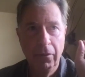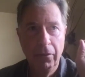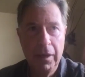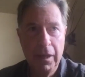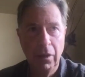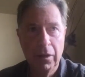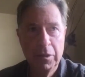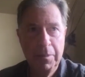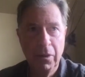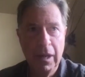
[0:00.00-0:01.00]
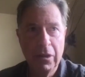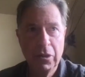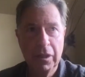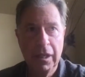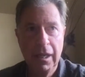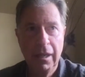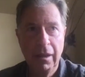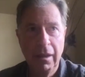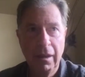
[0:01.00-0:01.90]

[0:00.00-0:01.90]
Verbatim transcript: feel experientially